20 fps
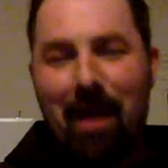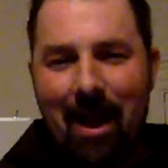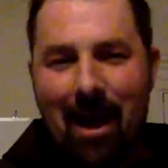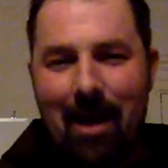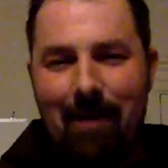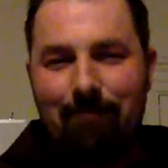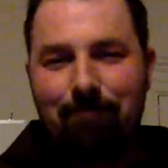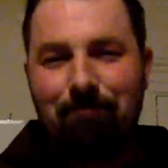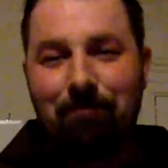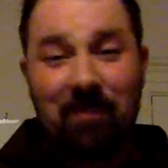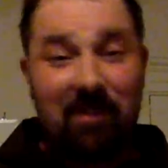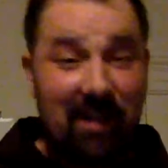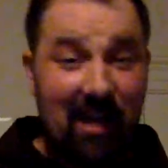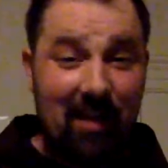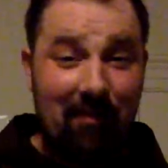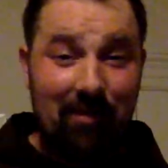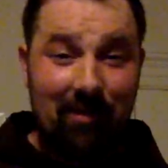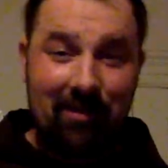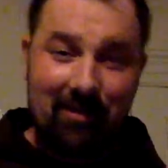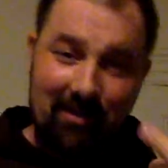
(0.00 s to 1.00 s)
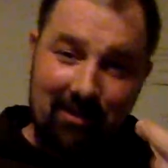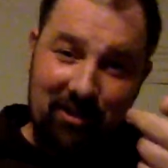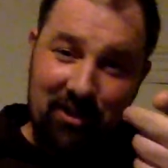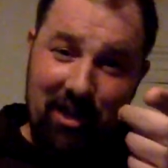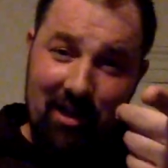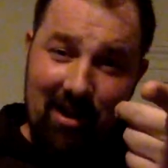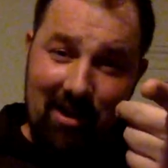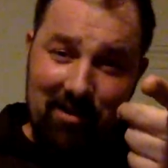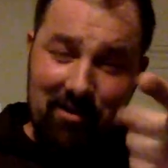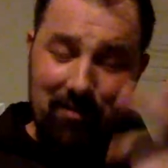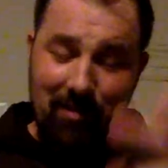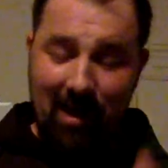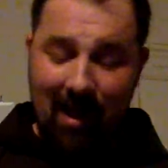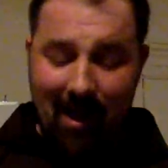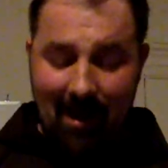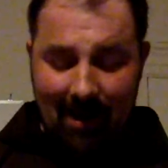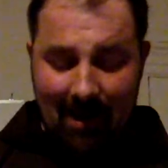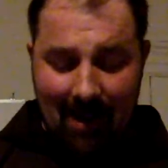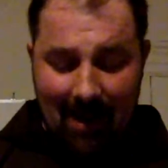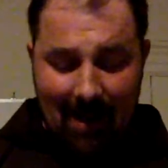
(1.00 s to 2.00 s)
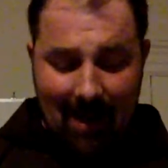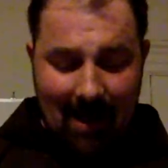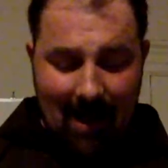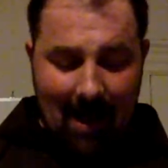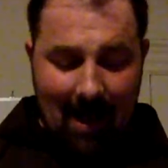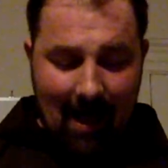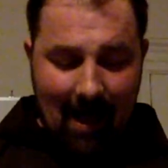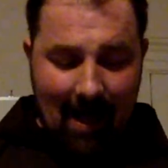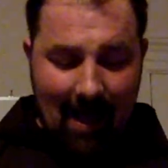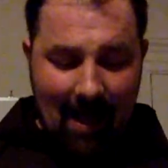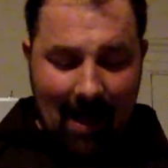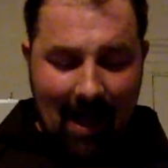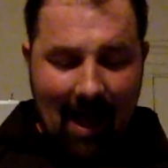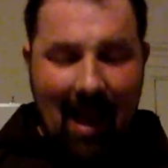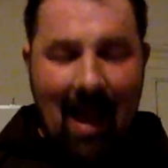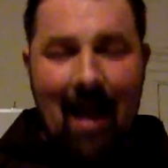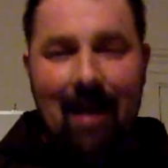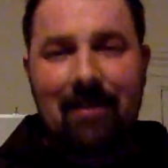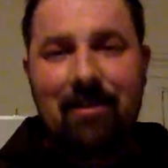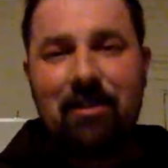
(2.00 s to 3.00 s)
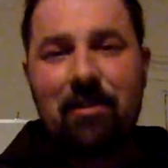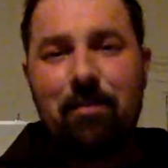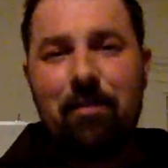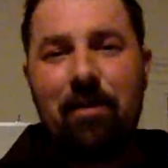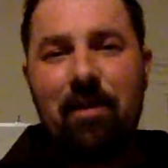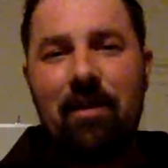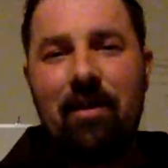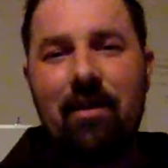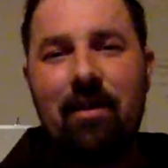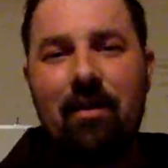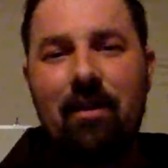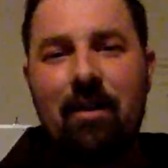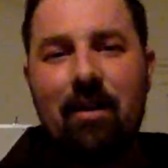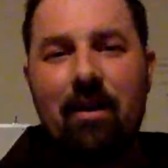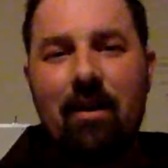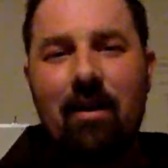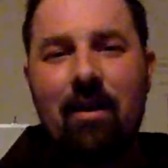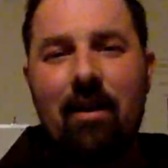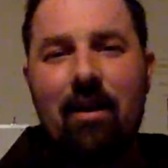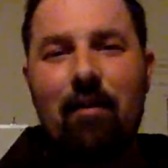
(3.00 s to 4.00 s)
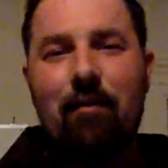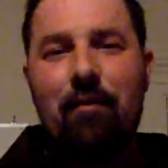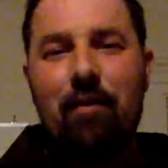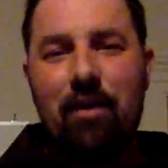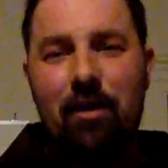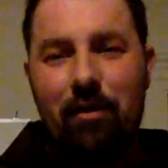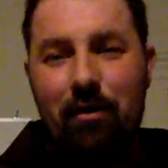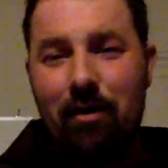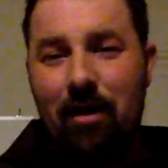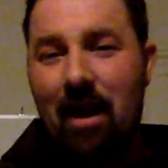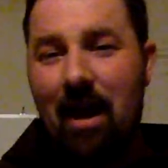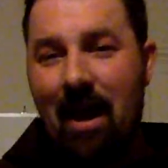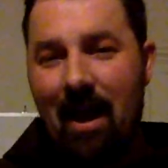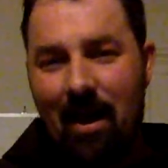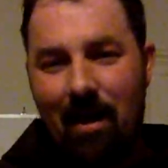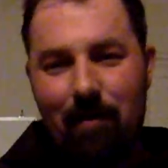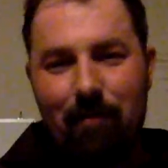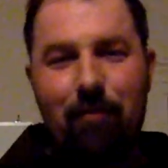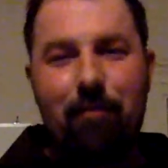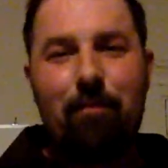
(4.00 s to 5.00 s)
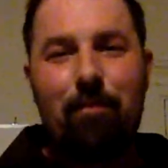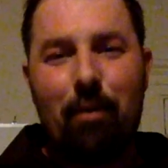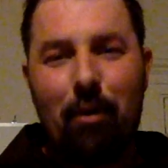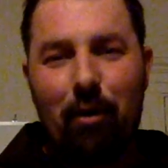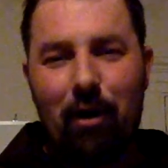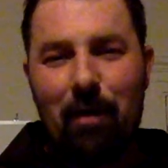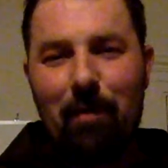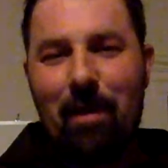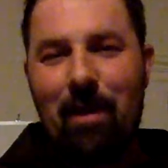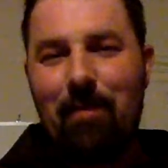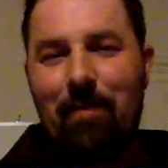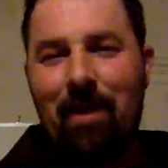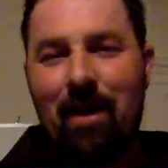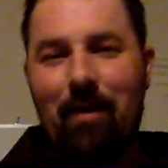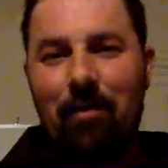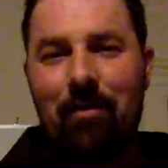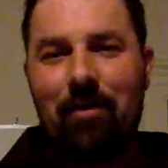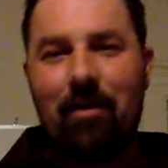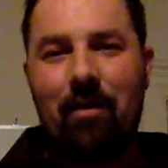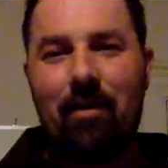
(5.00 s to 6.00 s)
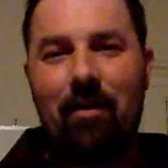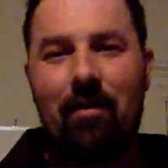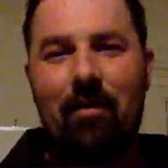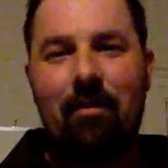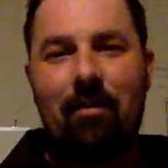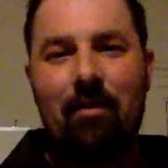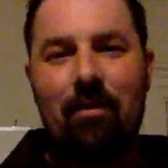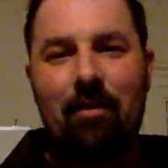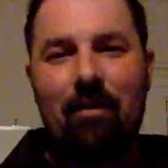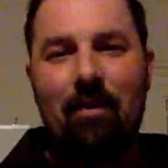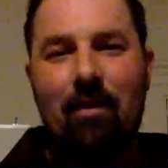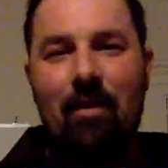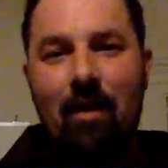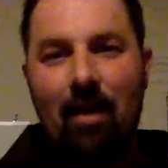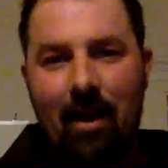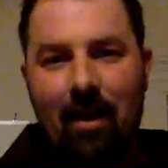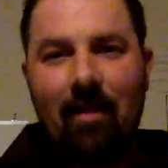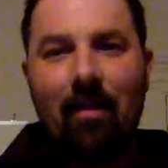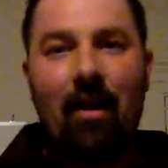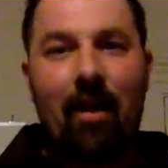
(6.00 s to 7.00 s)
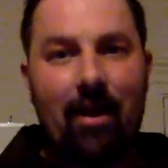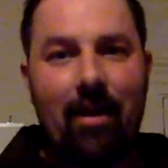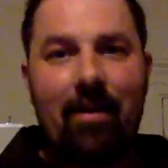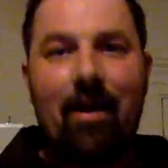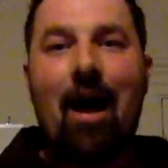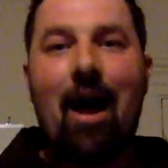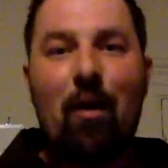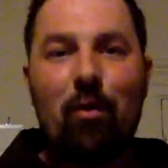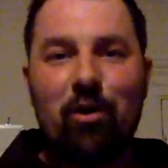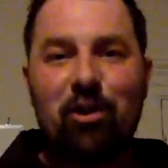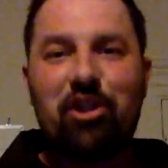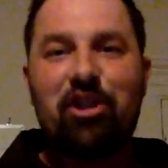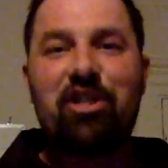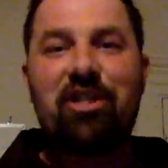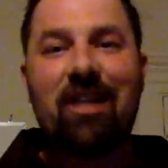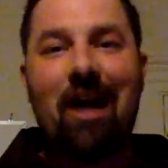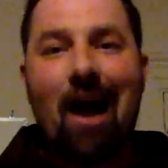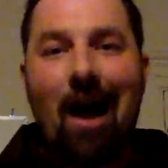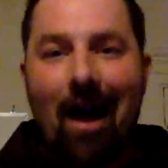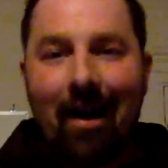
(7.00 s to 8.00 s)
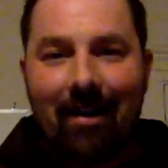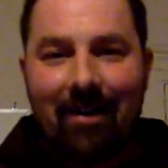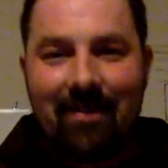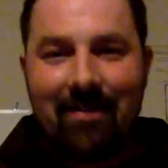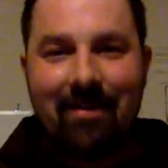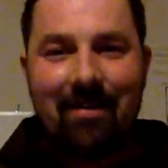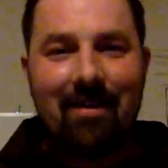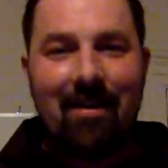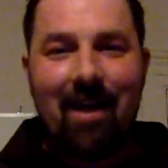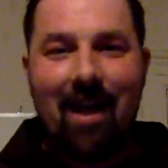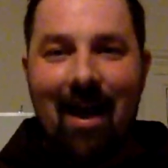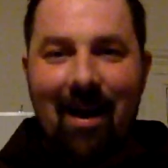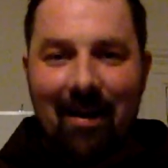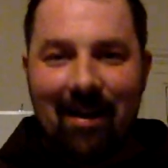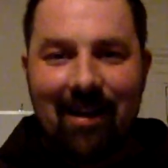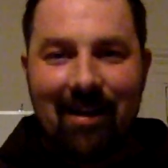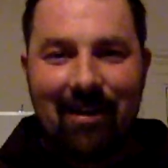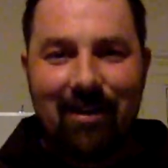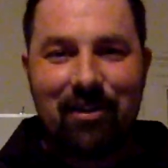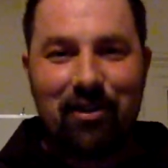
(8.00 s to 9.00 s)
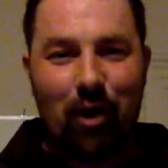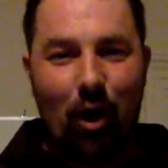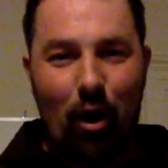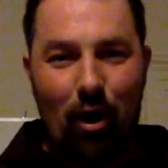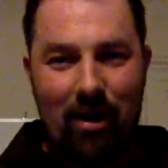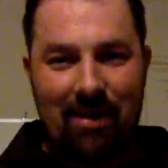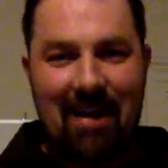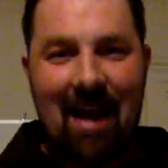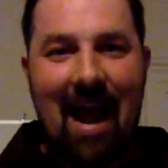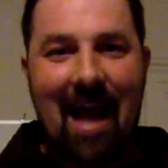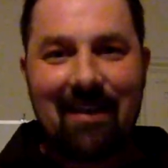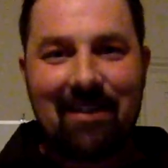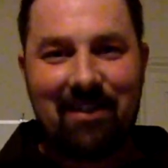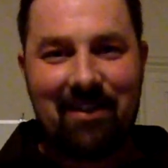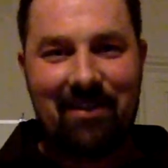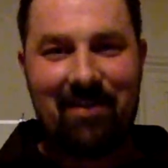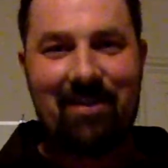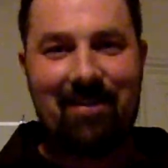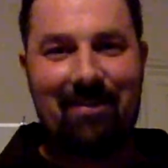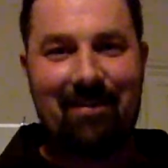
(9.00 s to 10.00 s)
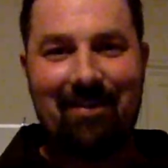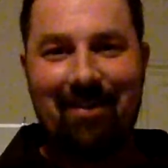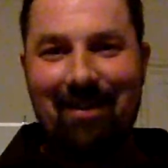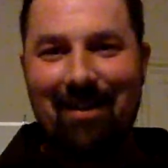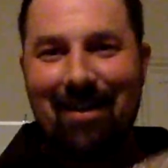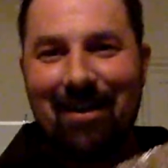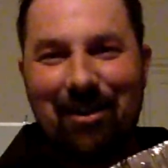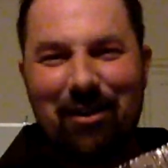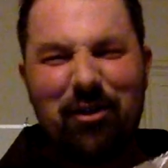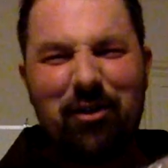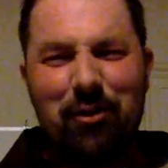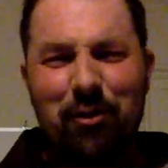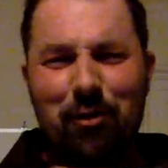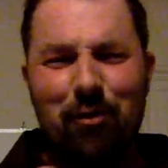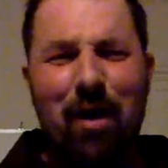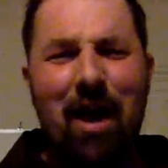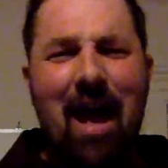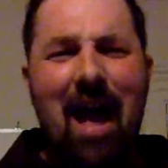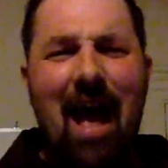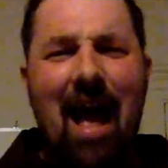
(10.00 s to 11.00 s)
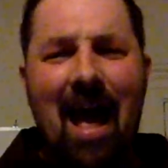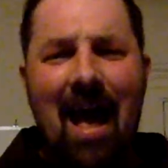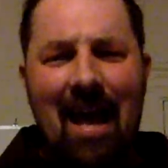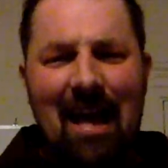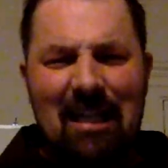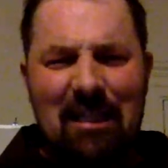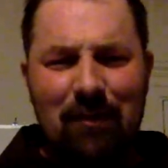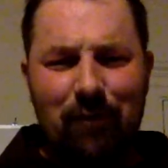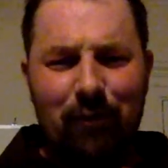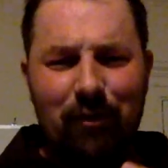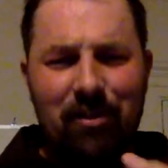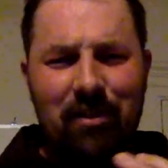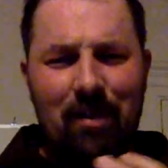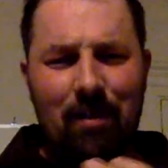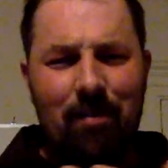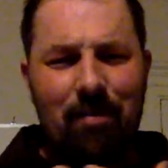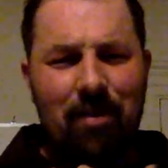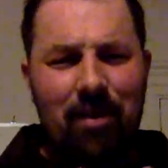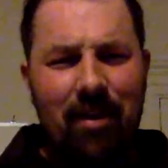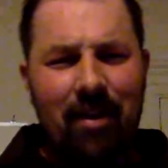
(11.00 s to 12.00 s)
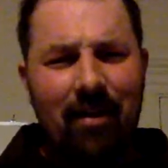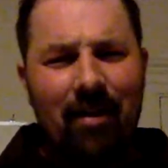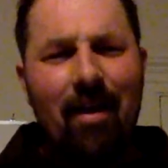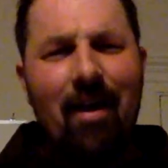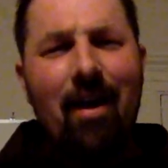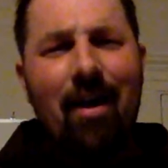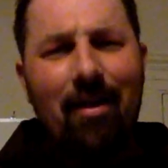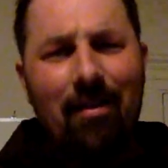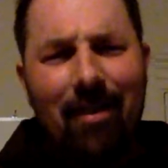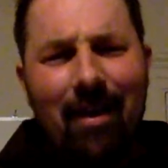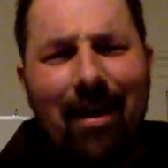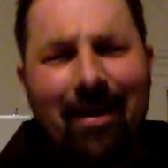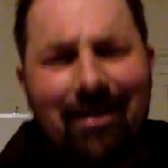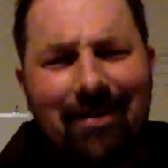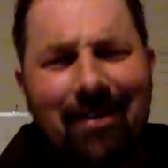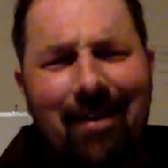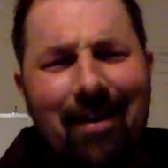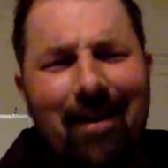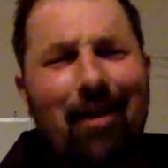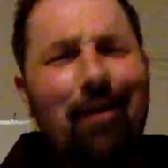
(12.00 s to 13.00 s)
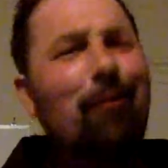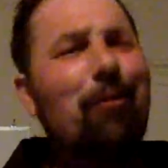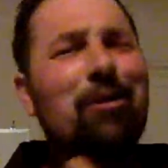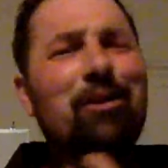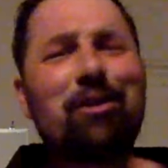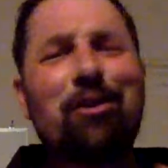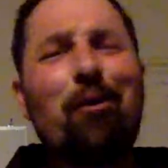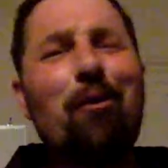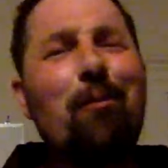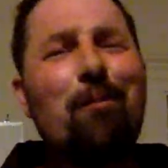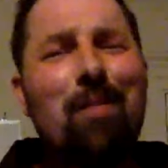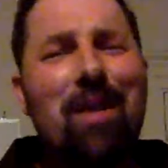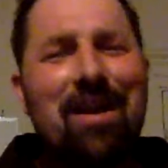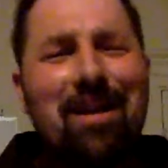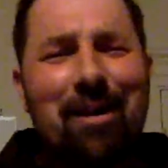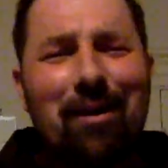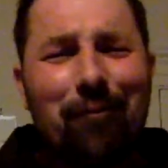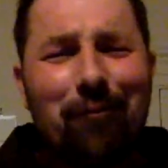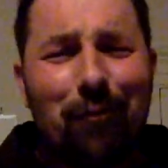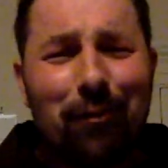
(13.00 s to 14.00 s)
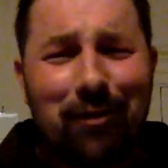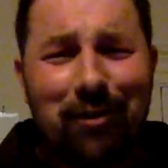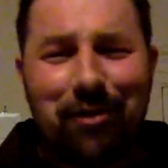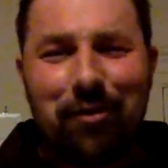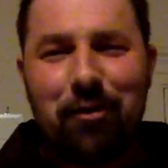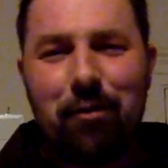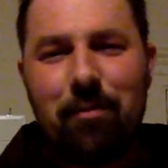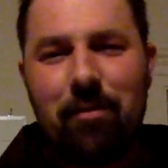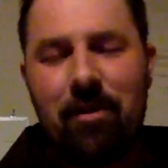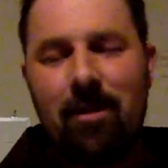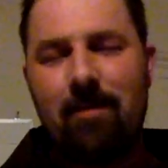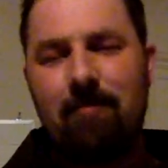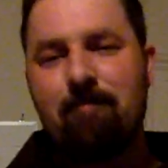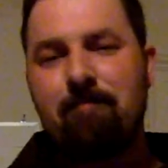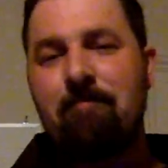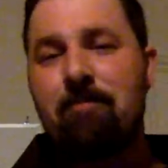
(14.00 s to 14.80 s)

Matt Davis, shout out to Matt, asked me if he could have part of my pound cake. And like I was shocked at his audacity to ask for something that was so meaningful to me.